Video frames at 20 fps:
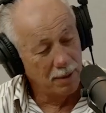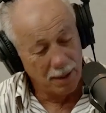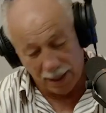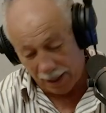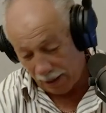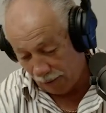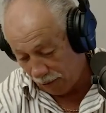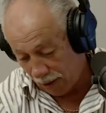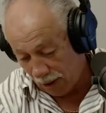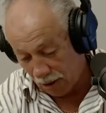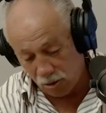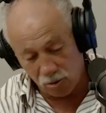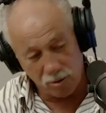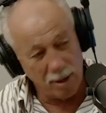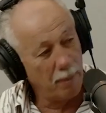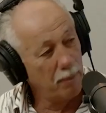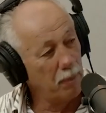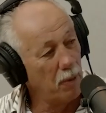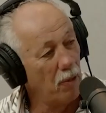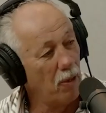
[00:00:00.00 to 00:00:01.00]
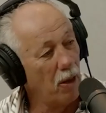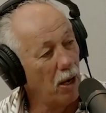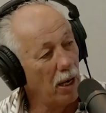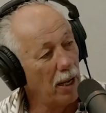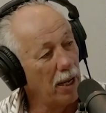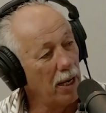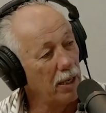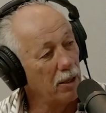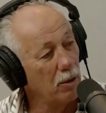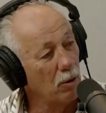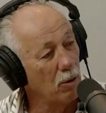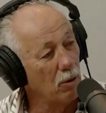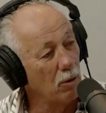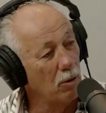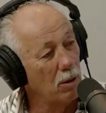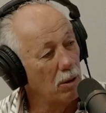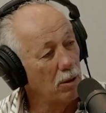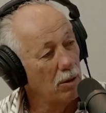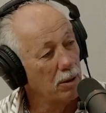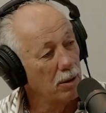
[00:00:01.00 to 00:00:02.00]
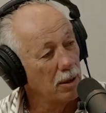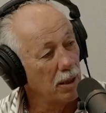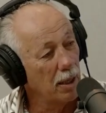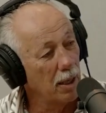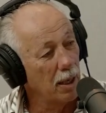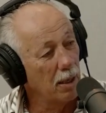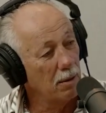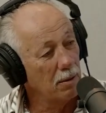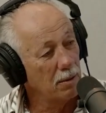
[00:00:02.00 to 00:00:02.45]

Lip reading: I'd have one strapped to the leg or, you know.